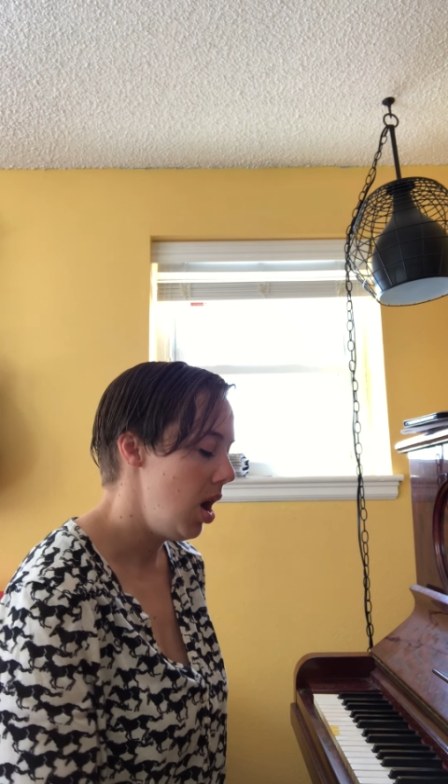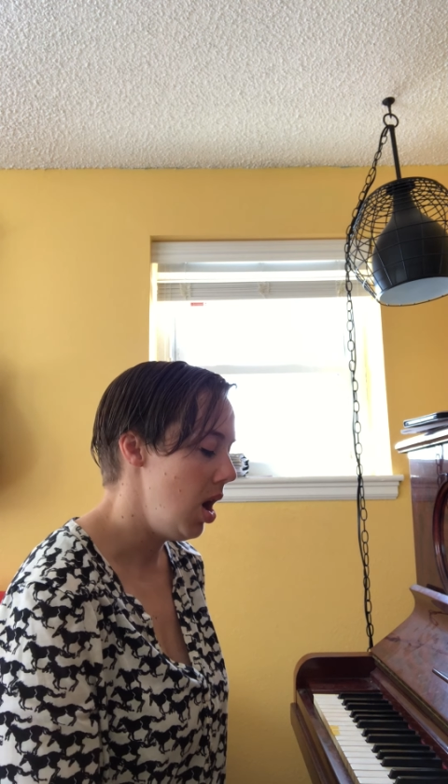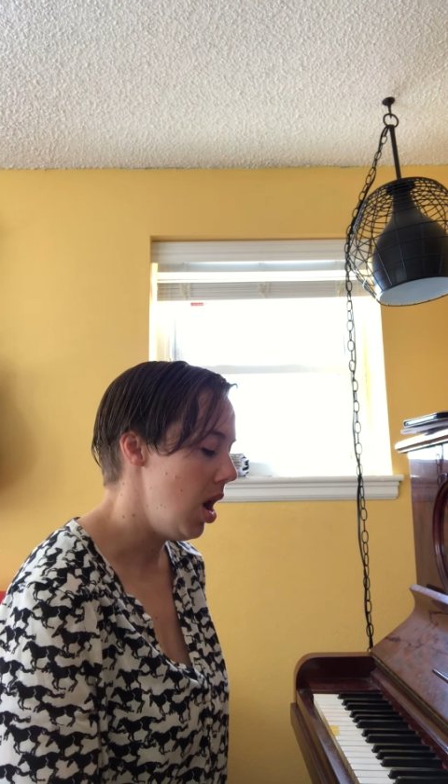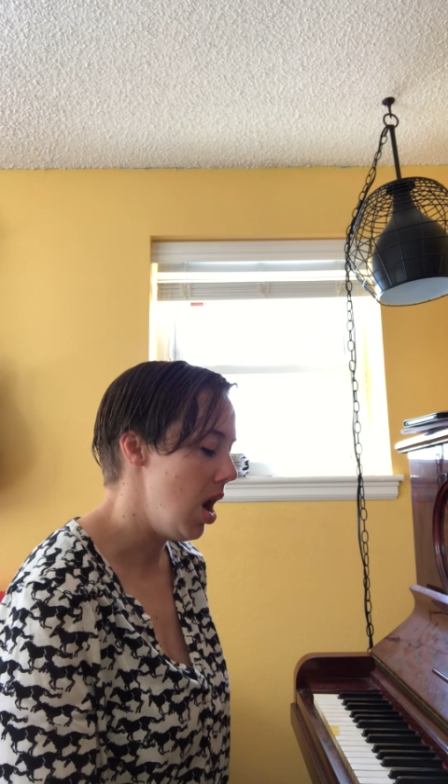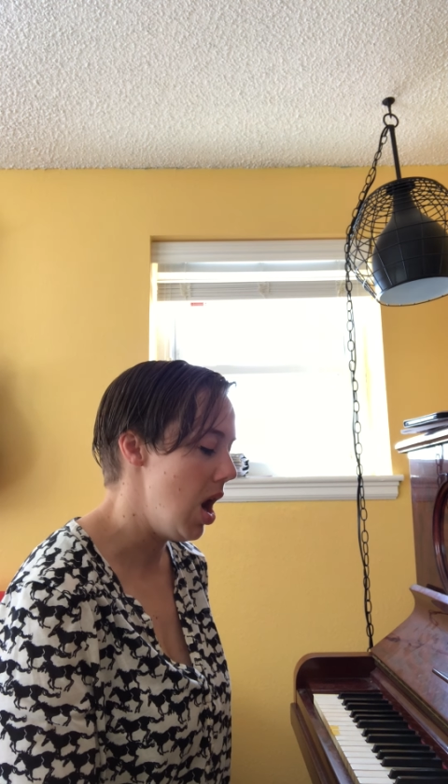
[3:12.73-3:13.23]

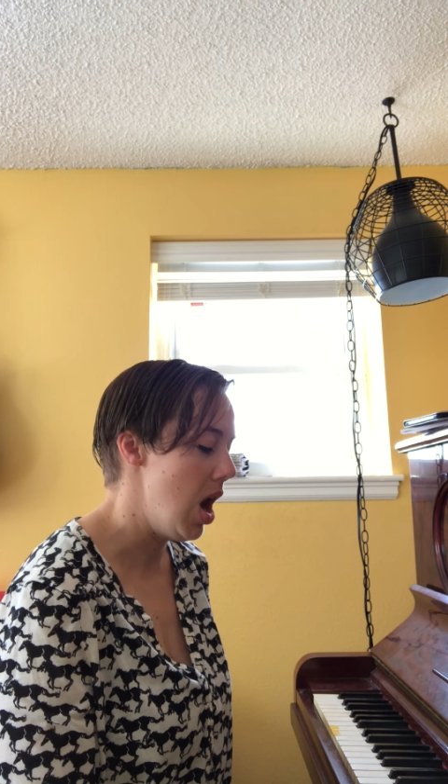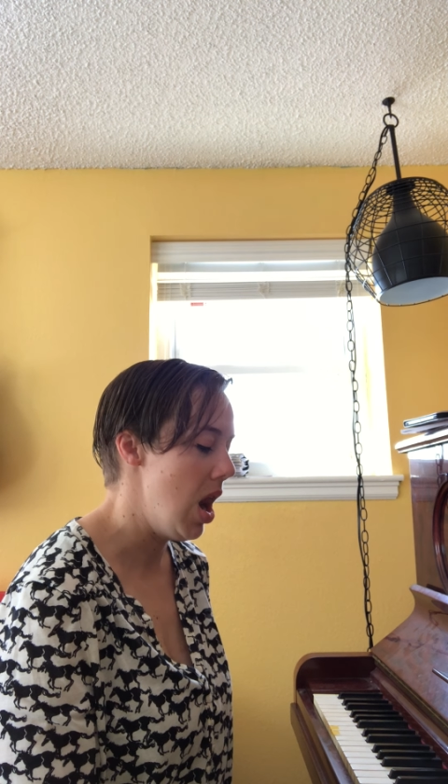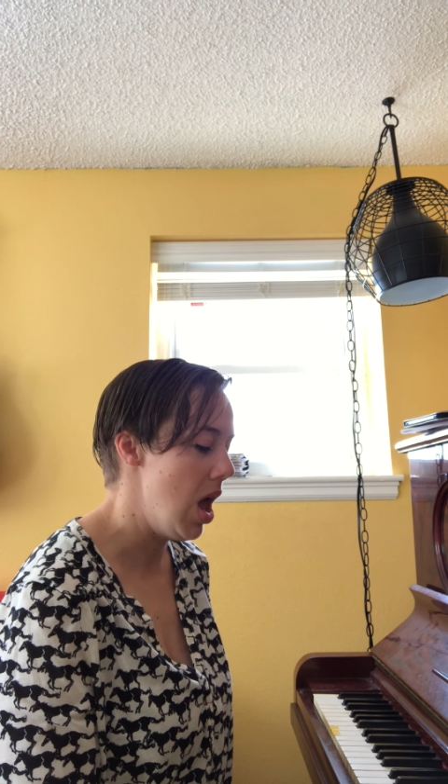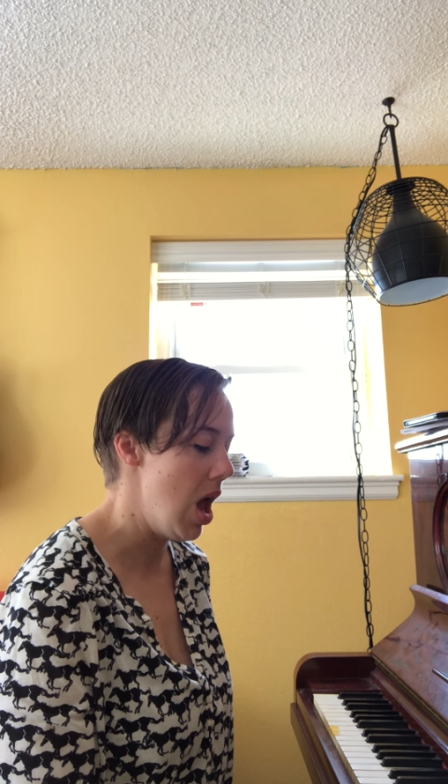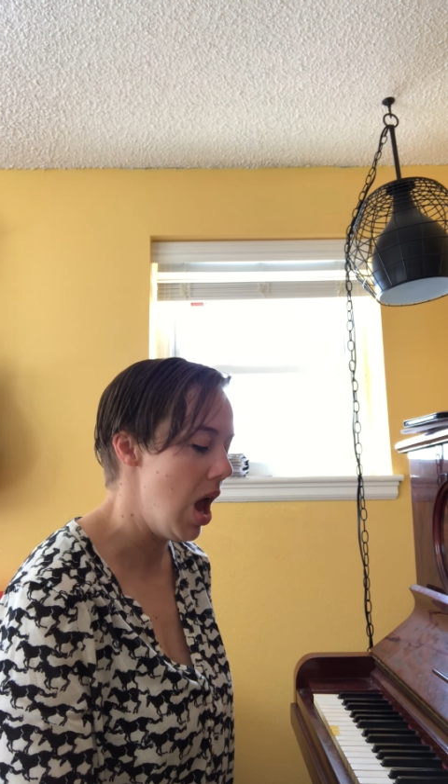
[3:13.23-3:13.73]
Ni
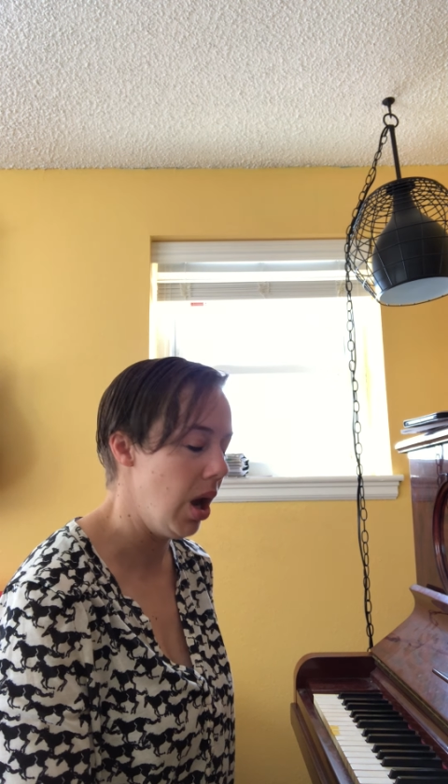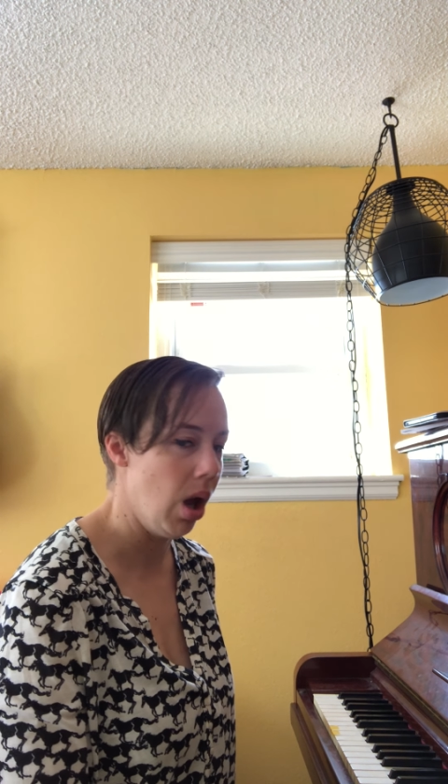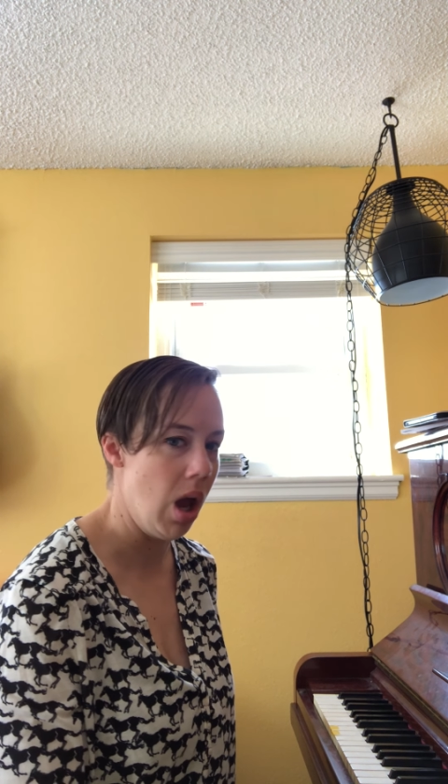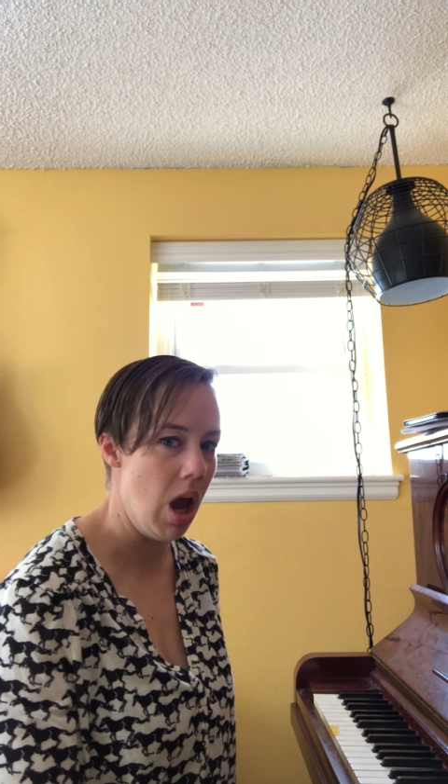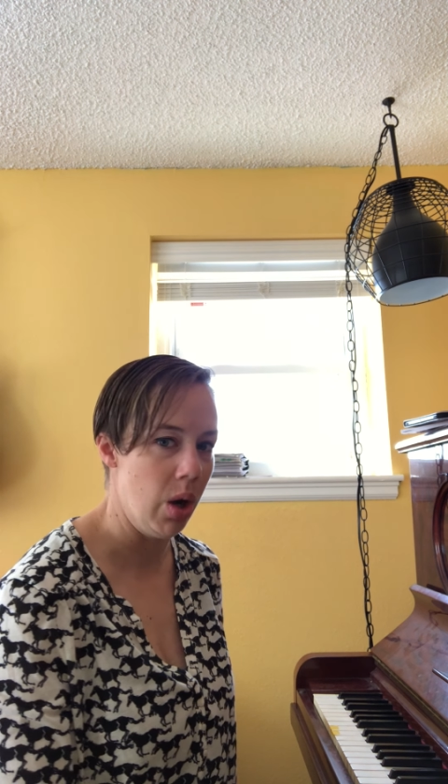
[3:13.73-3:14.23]
ne
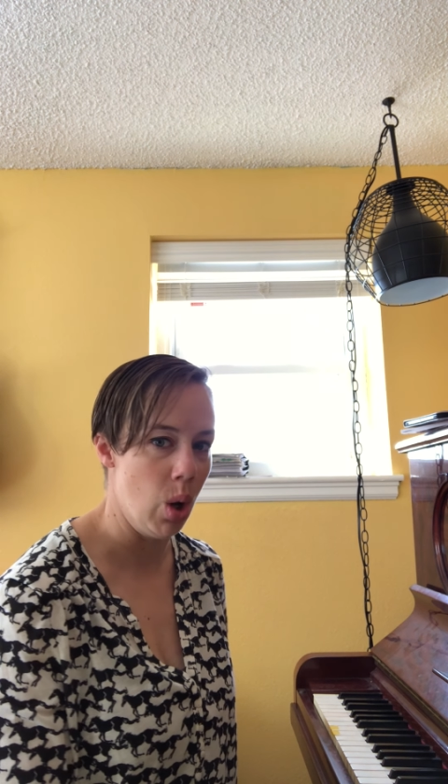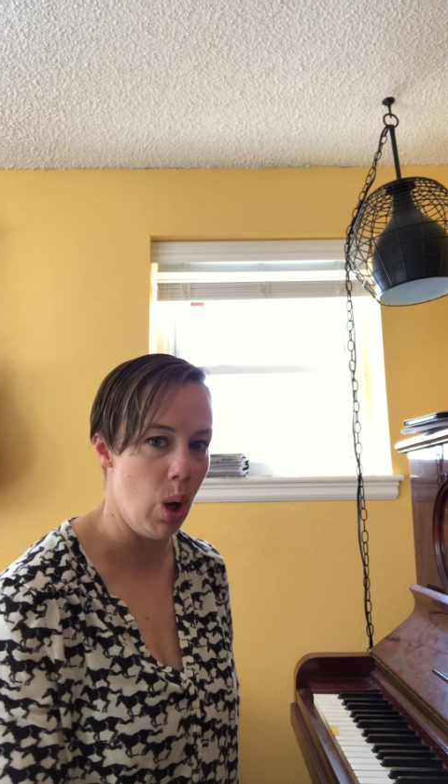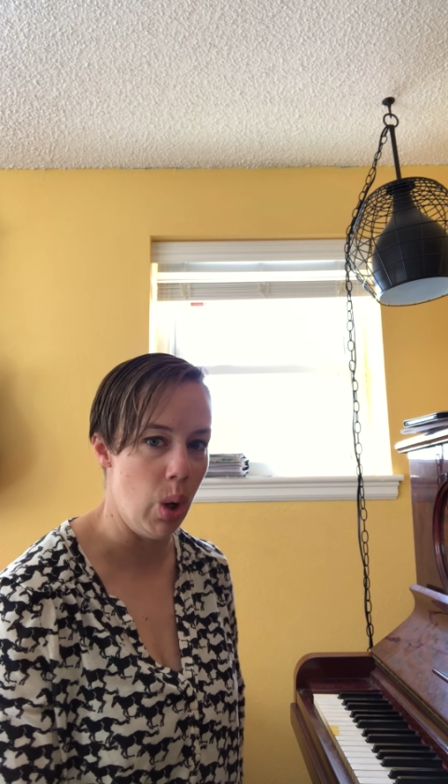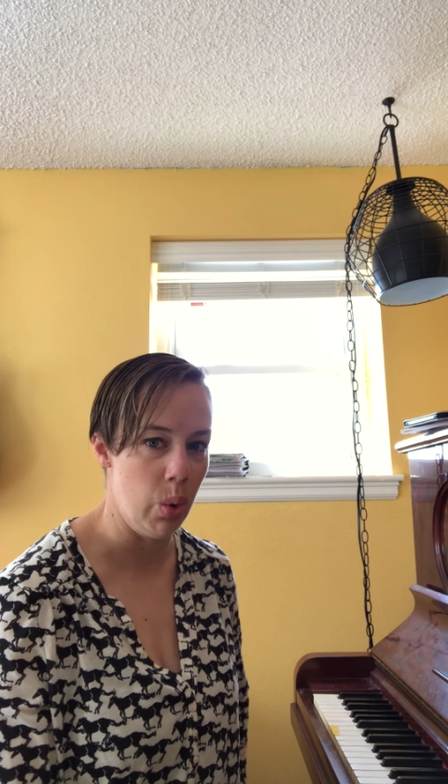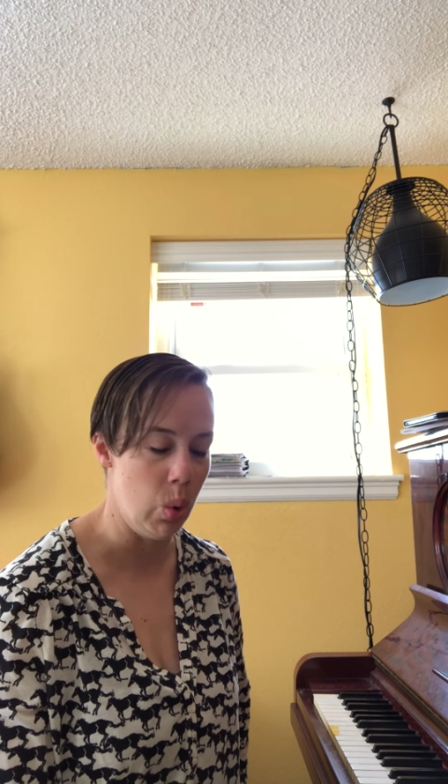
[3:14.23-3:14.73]
na
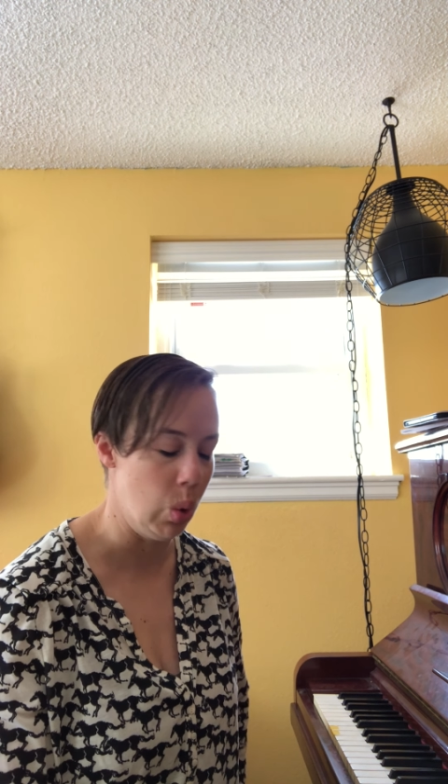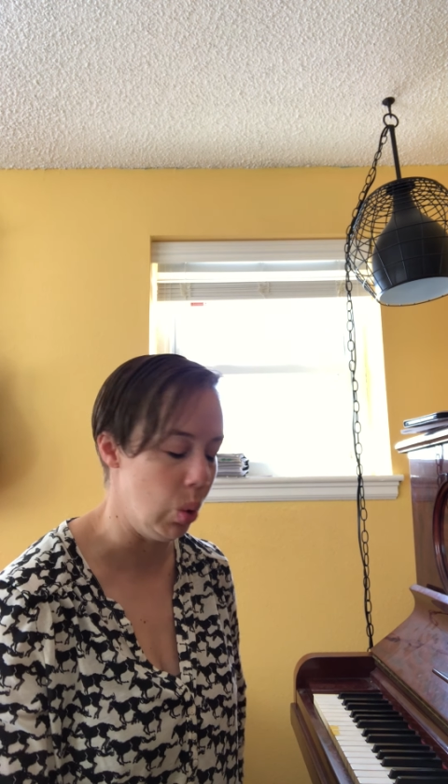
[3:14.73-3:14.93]
no nu.